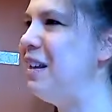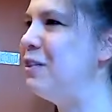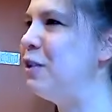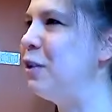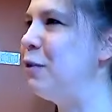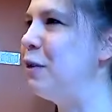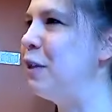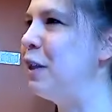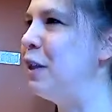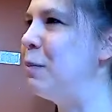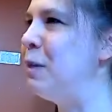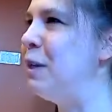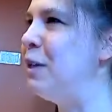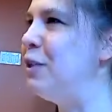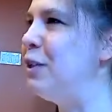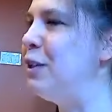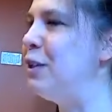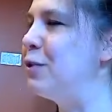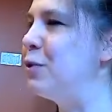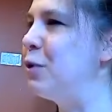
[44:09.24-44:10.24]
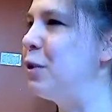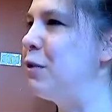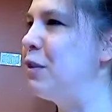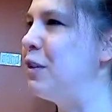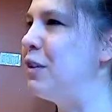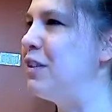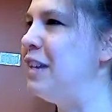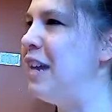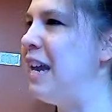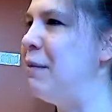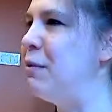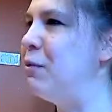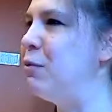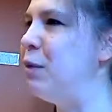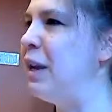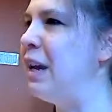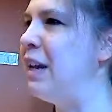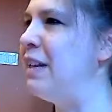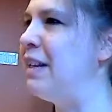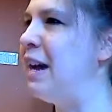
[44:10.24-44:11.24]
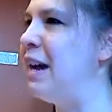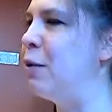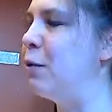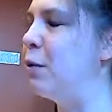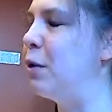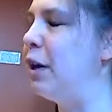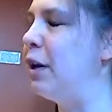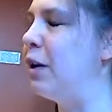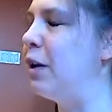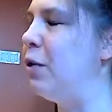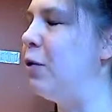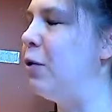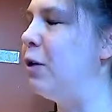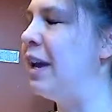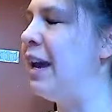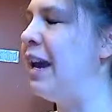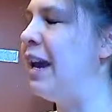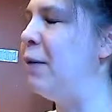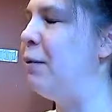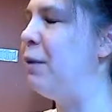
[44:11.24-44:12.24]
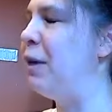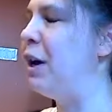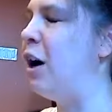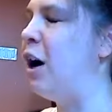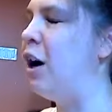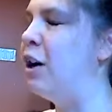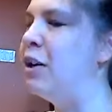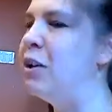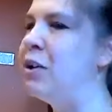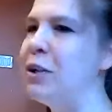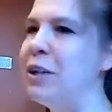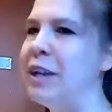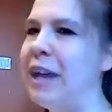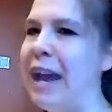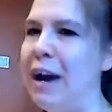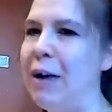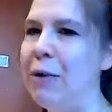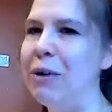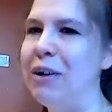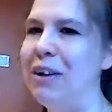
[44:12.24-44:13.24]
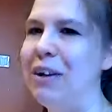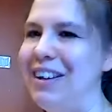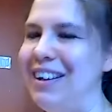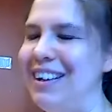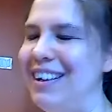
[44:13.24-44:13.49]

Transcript: So I feel like pigeon is sort of the same as we get down and we're like, okay, we hunker down.